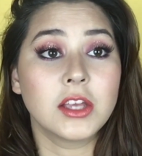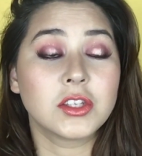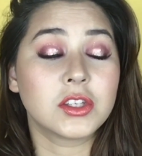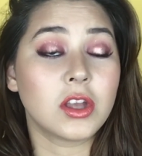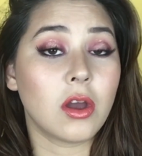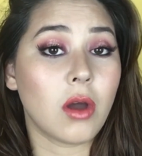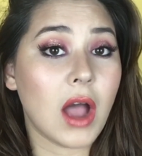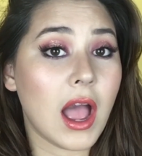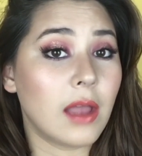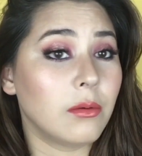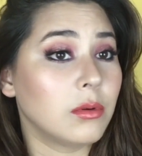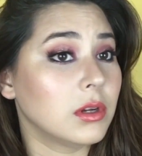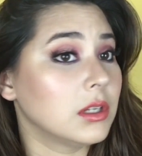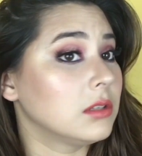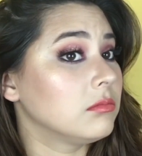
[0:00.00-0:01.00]
So I
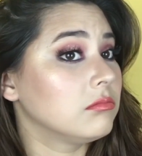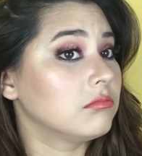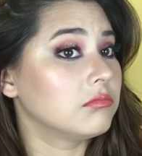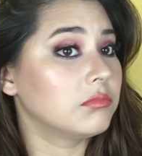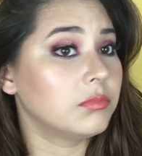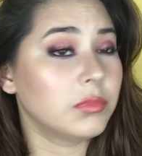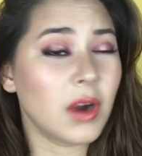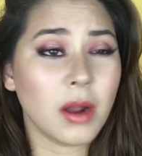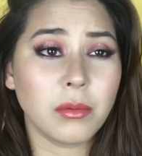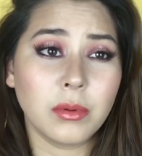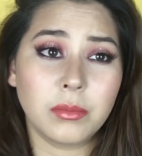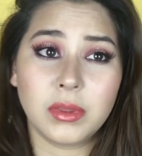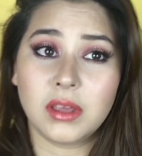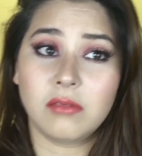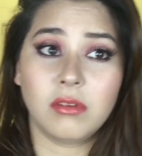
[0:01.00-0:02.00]
would
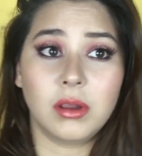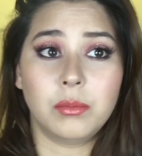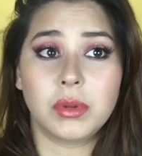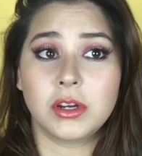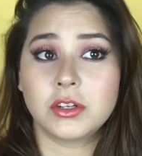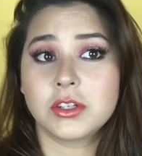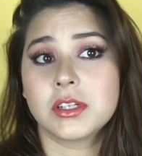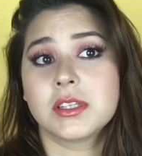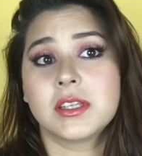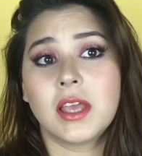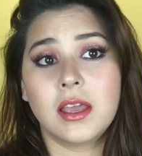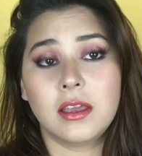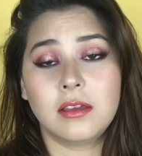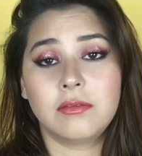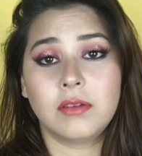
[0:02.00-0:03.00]
probably repurchase
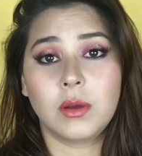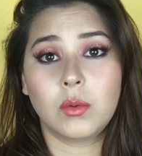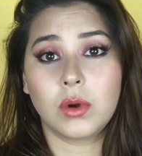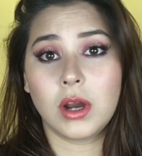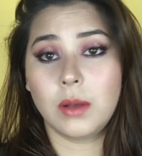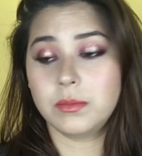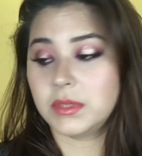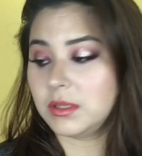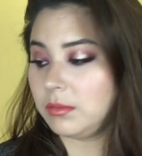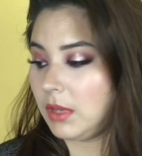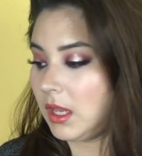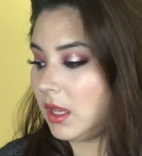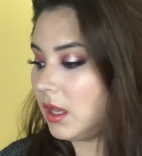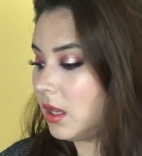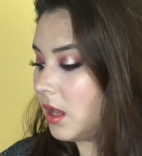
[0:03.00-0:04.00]
it if it were up to
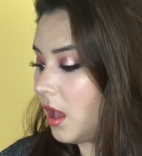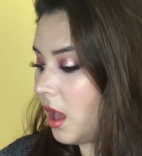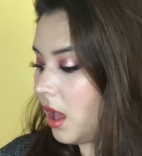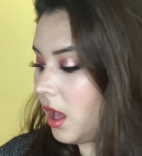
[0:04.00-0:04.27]
me.